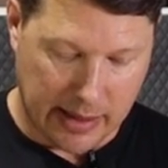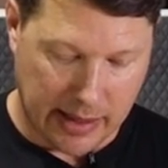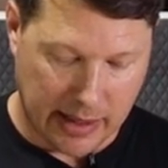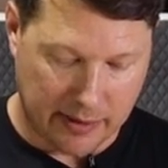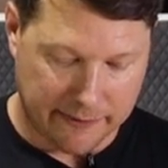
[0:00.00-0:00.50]

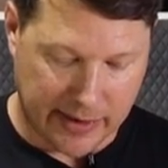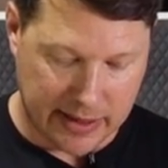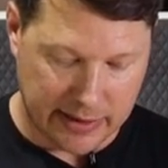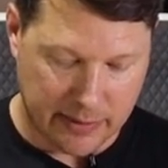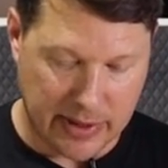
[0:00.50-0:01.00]
And
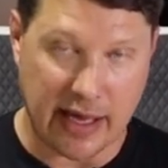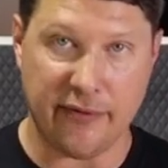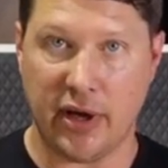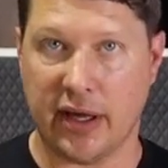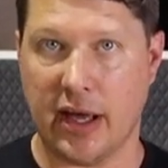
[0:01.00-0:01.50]
finally, we
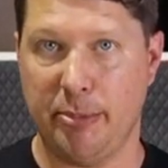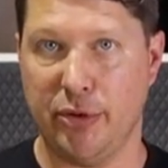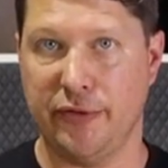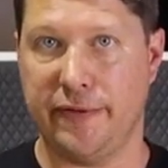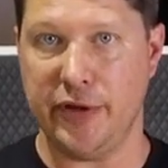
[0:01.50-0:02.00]
have a
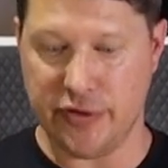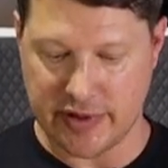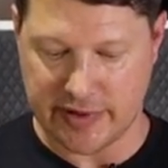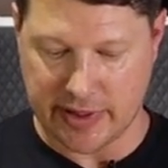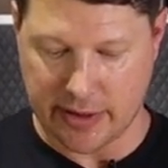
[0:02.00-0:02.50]
couple
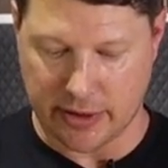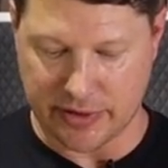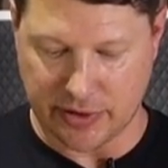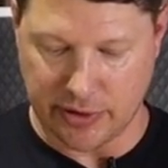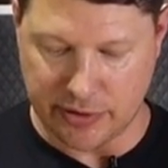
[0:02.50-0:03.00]
fuses
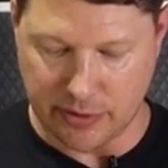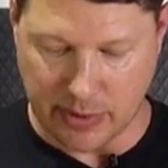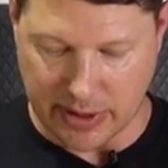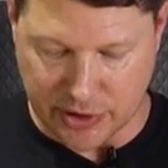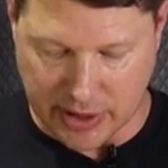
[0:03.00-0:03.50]
here, so you do
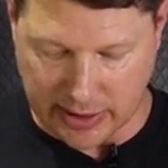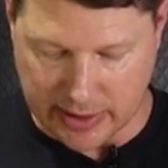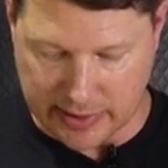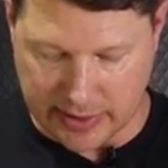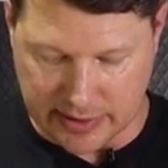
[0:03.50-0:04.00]
want to check
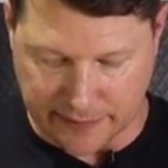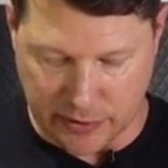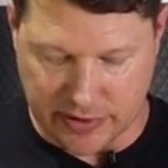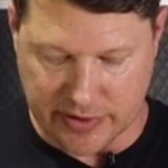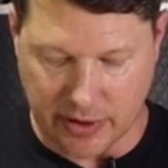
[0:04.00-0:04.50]
that these
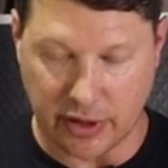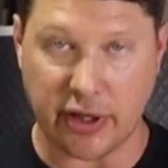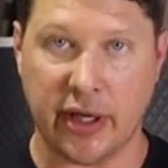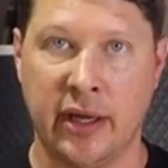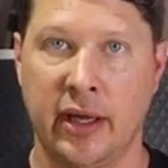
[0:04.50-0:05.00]
fuses are
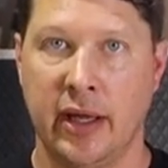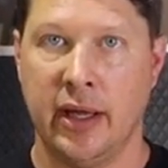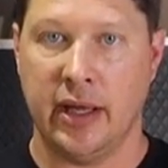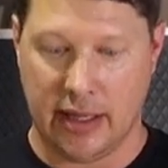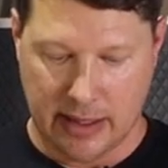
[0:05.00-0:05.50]
good
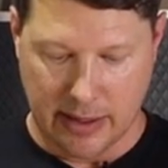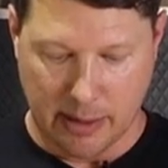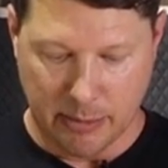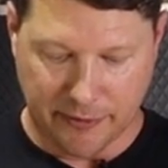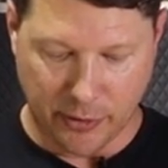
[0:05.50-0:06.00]

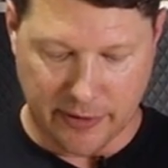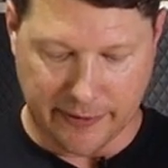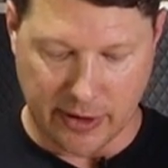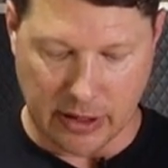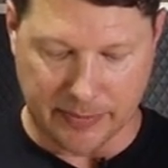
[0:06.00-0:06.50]
before you
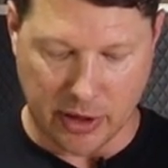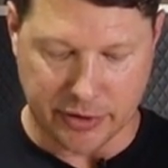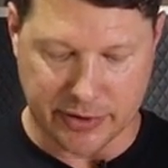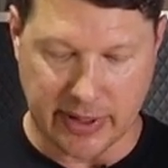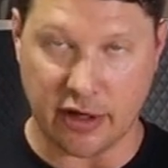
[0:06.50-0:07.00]
fire up the
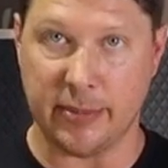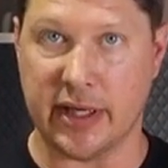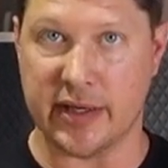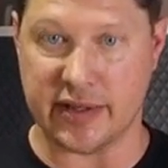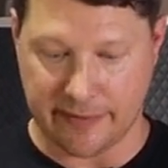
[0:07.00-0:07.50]
alternator
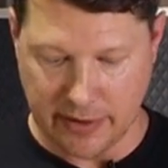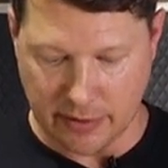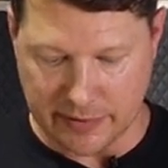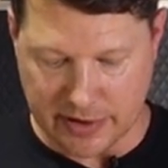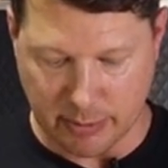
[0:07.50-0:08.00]
because if
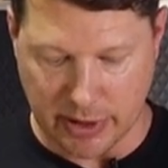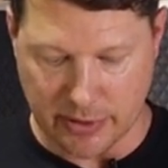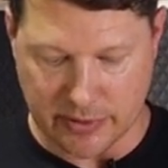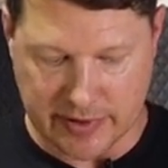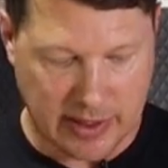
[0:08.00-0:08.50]
either of these
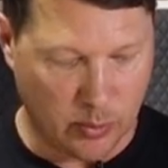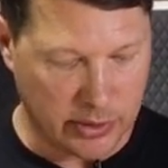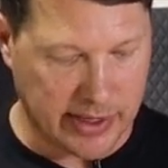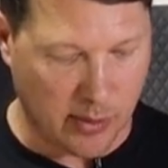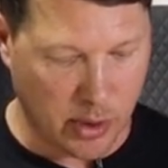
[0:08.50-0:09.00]
blows, it
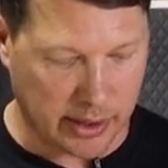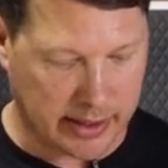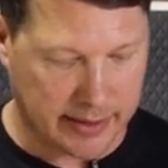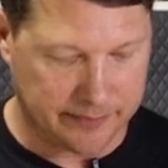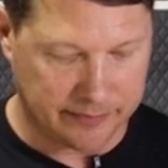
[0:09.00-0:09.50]
will not work.
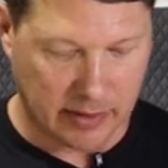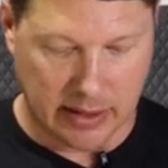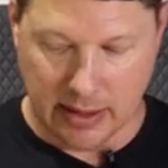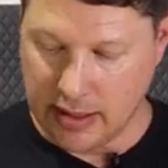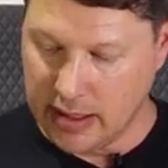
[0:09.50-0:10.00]

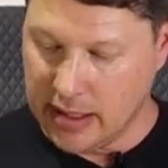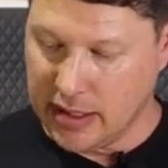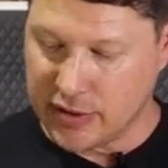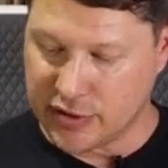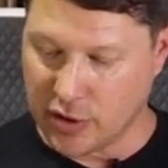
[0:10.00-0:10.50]

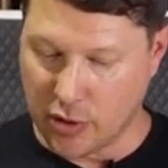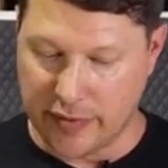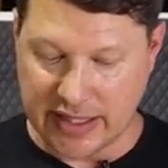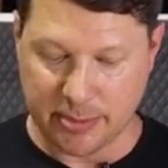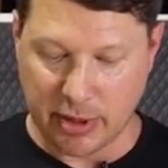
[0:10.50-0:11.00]

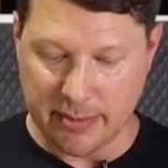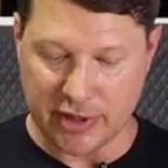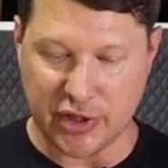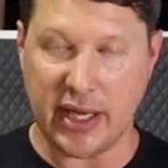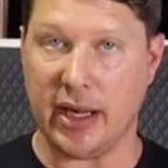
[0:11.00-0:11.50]
So that's pretty
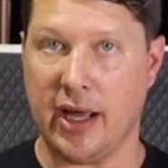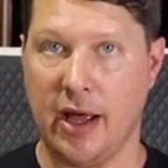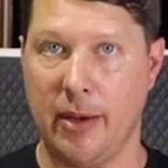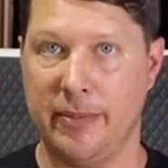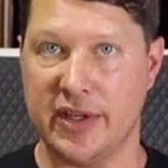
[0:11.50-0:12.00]
much it.
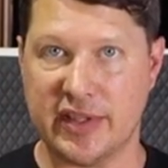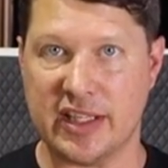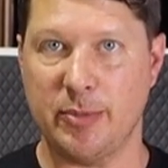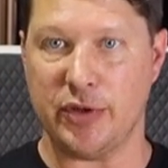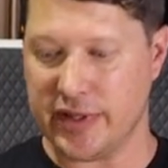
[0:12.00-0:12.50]
Um, this
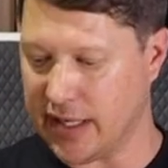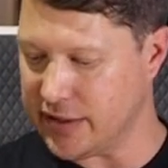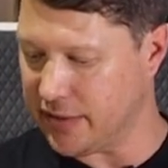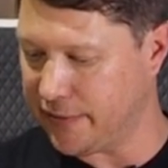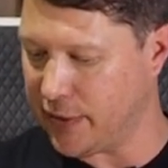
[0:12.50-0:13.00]
gets bolted
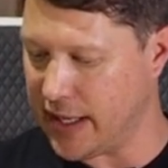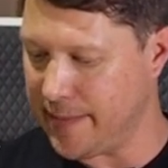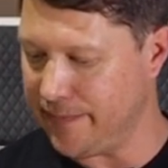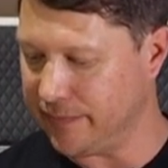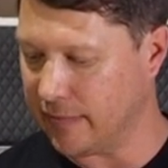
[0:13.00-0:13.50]
onto the
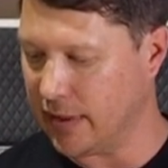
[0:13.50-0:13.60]
frame.